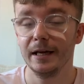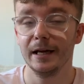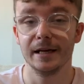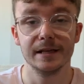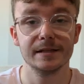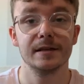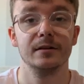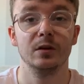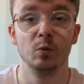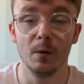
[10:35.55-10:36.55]
is
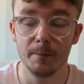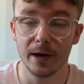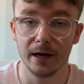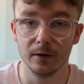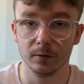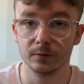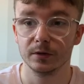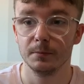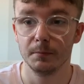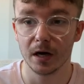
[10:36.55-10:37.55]
the £1
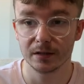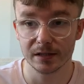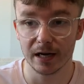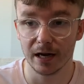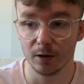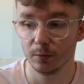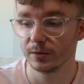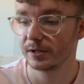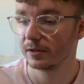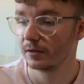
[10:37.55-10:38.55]
Martin
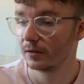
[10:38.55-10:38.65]
House